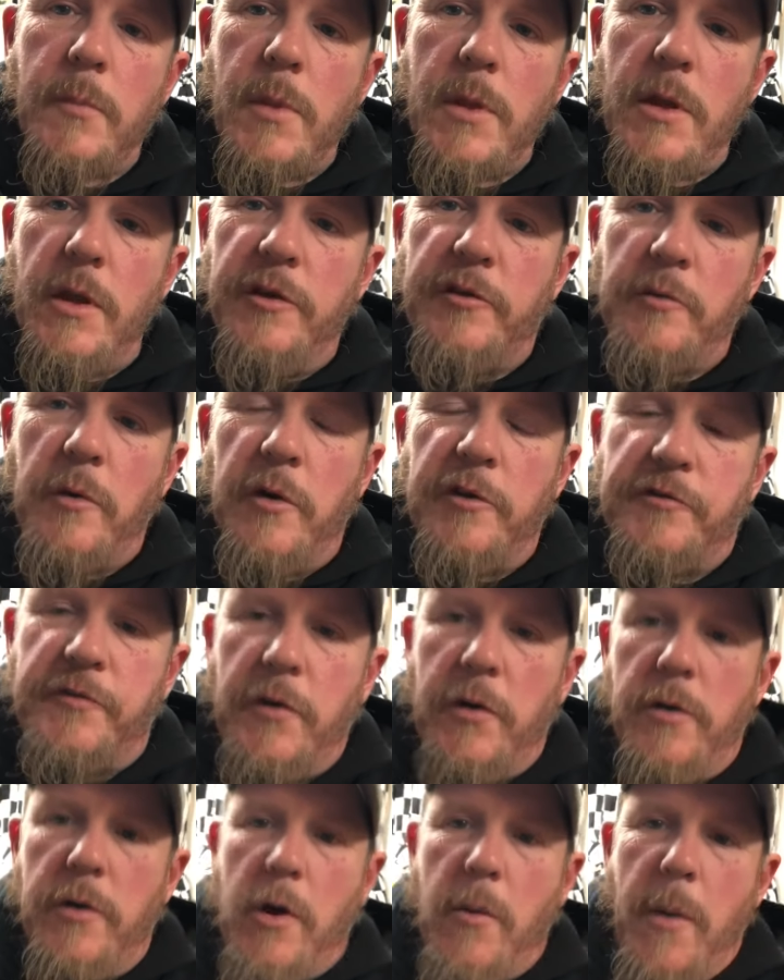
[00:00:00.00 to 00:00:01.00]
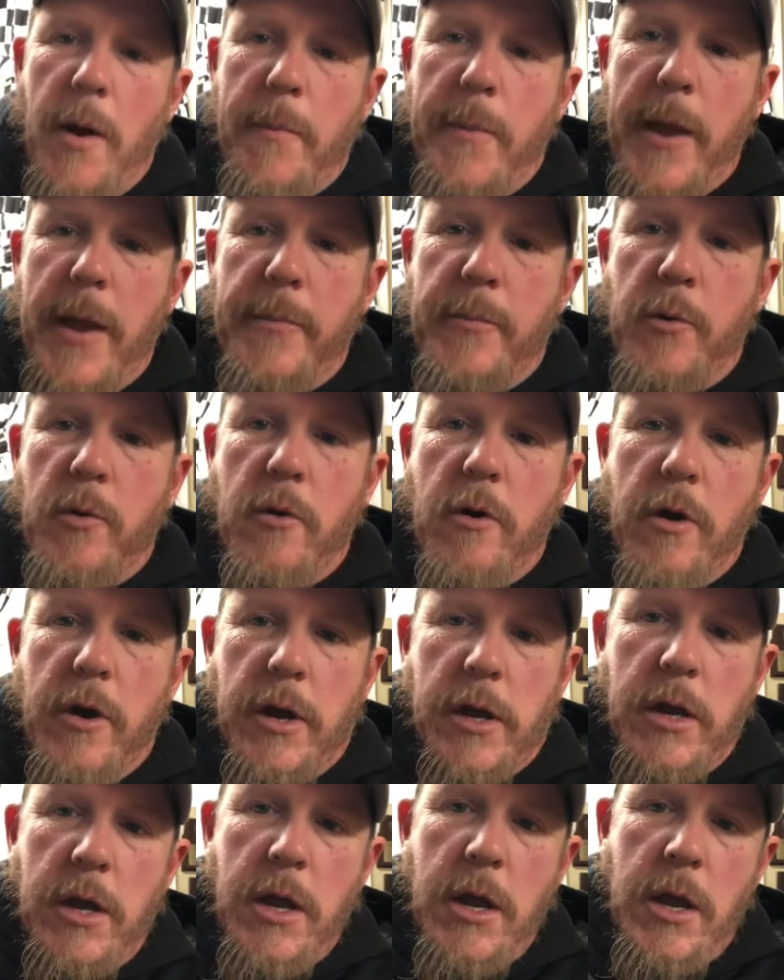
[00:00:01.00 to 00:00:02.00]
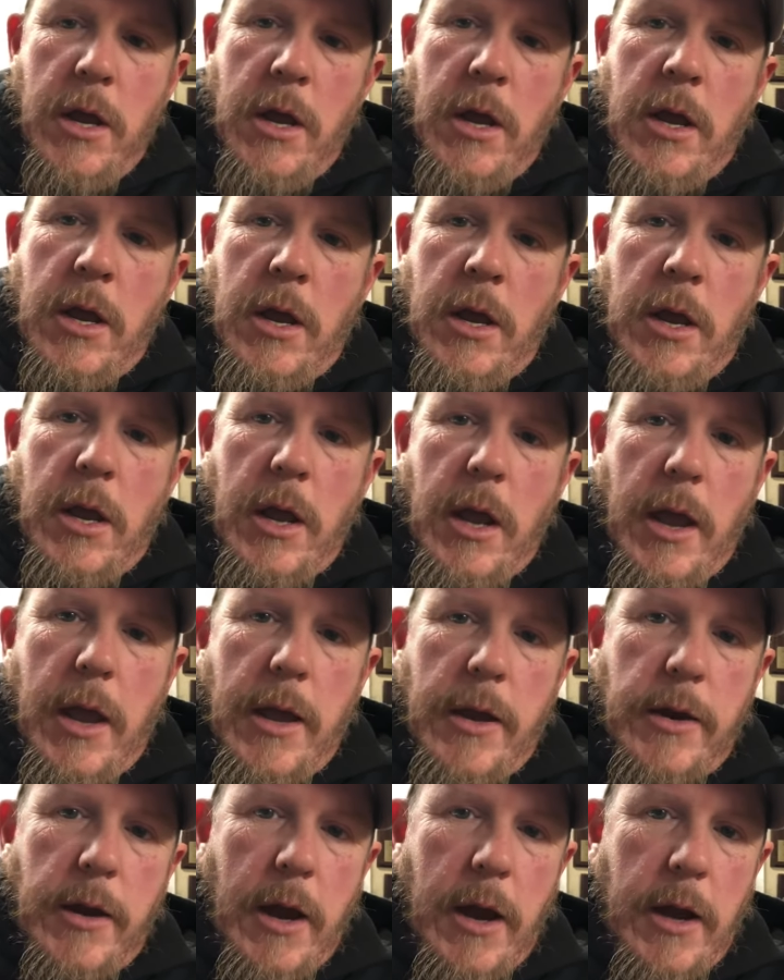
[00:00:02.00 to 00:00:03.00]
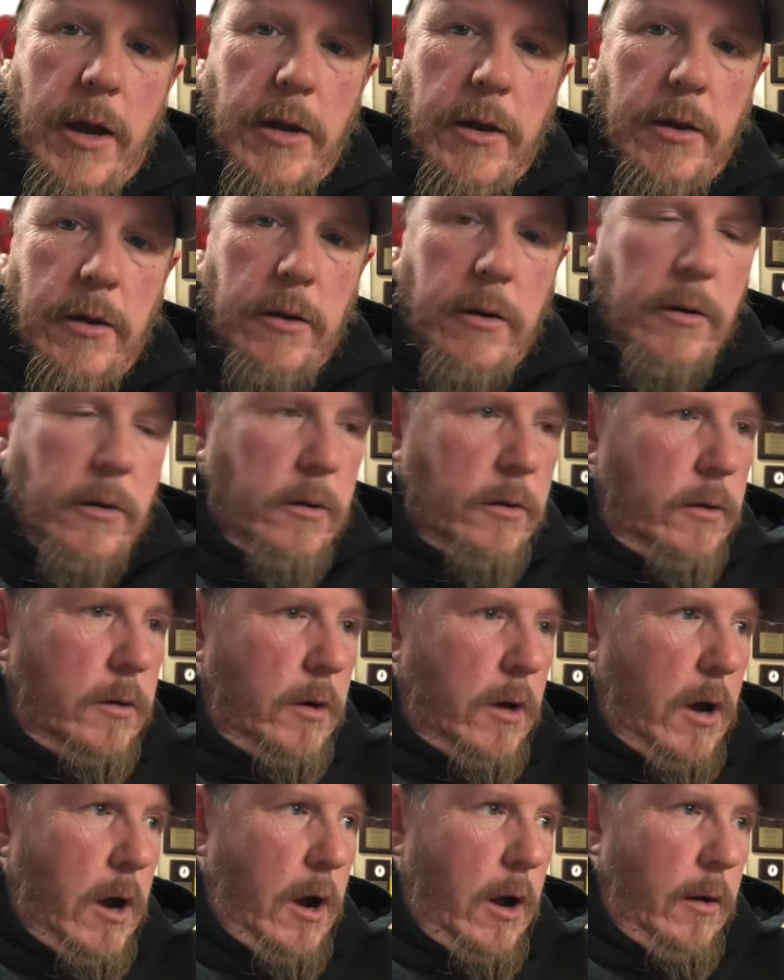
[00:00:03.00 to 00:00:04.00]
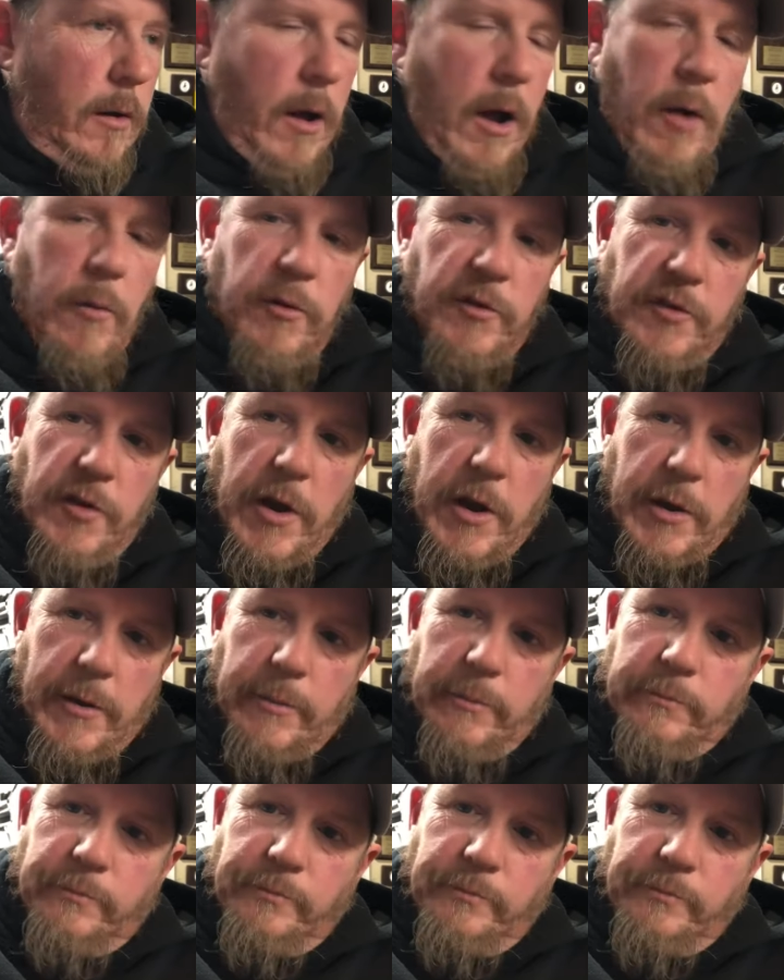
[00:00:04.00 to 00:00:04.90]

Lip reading: So I was filling out my paperwork, and I was like,